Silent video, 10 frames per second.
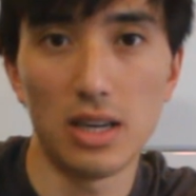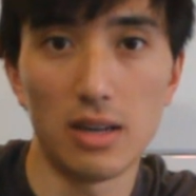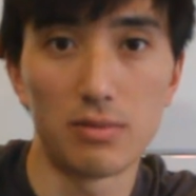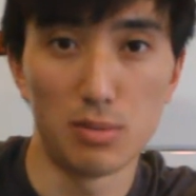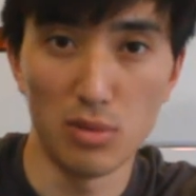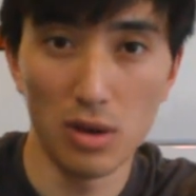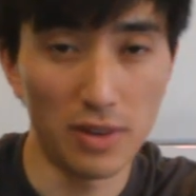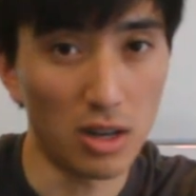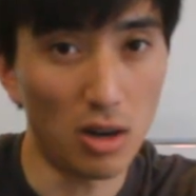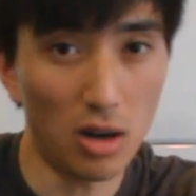of
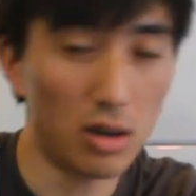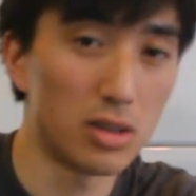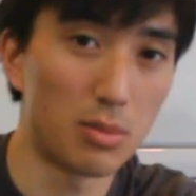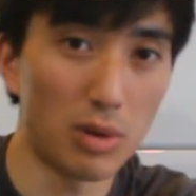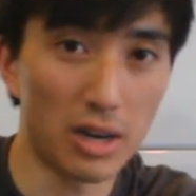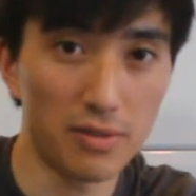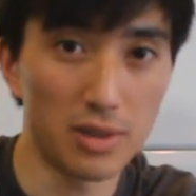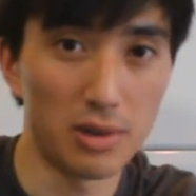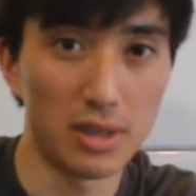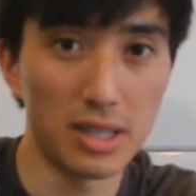removing all the brake
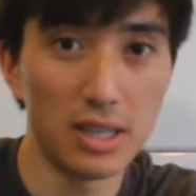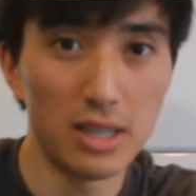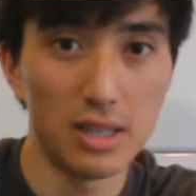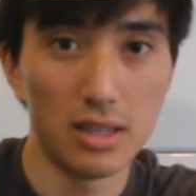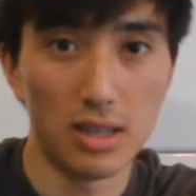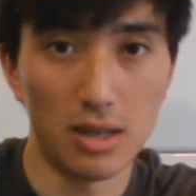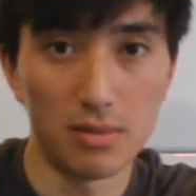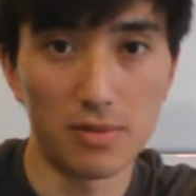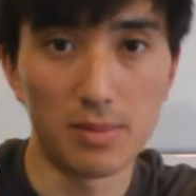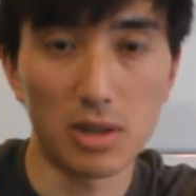fluid
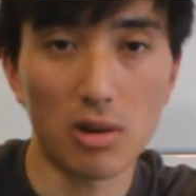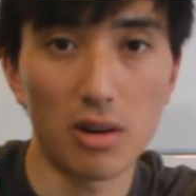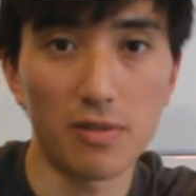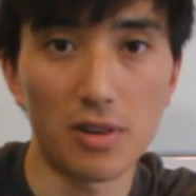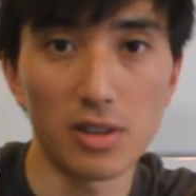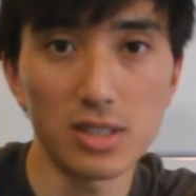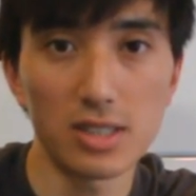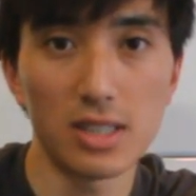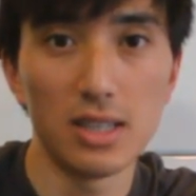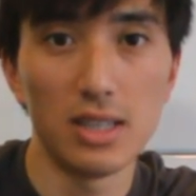from the car
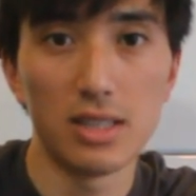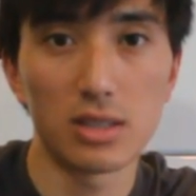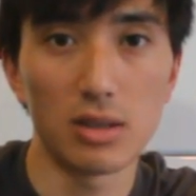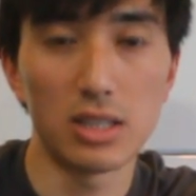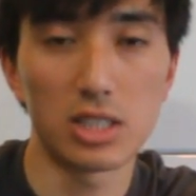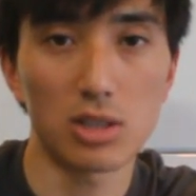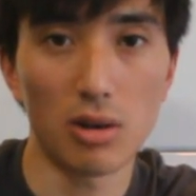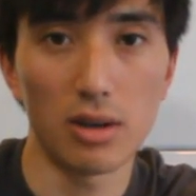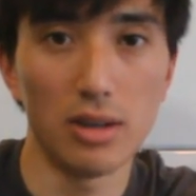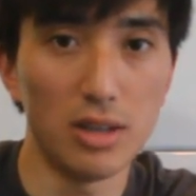first. So you can
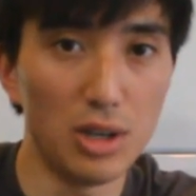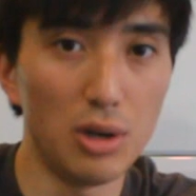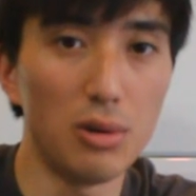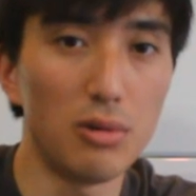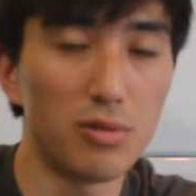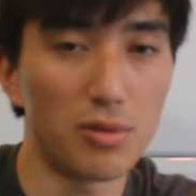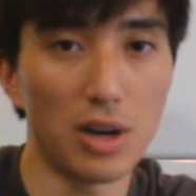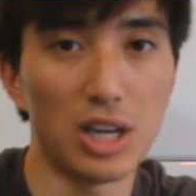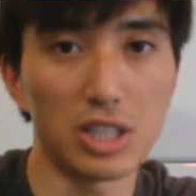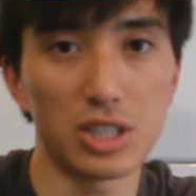start new,
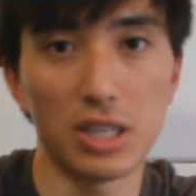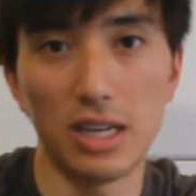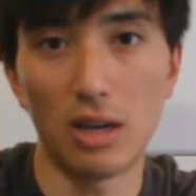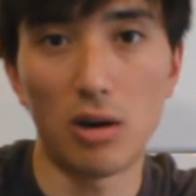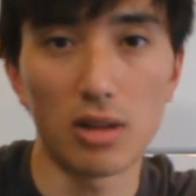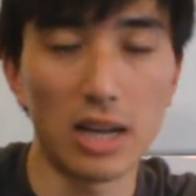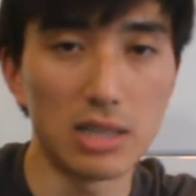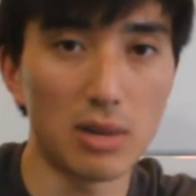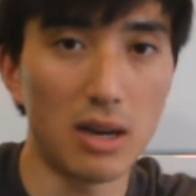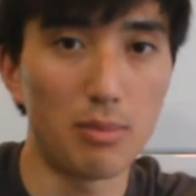fresh, and all the
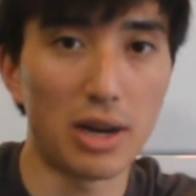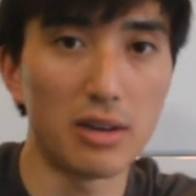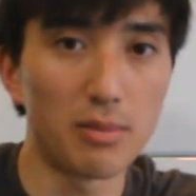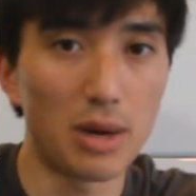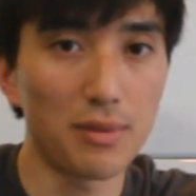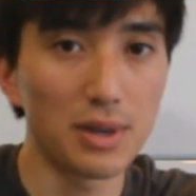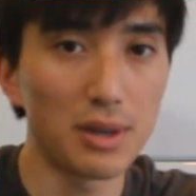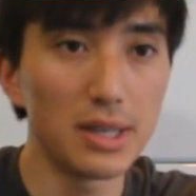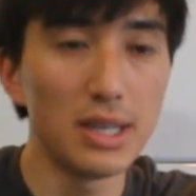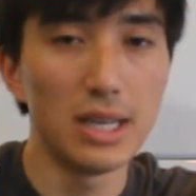lines will have brand new brake
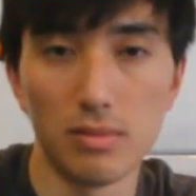fluid.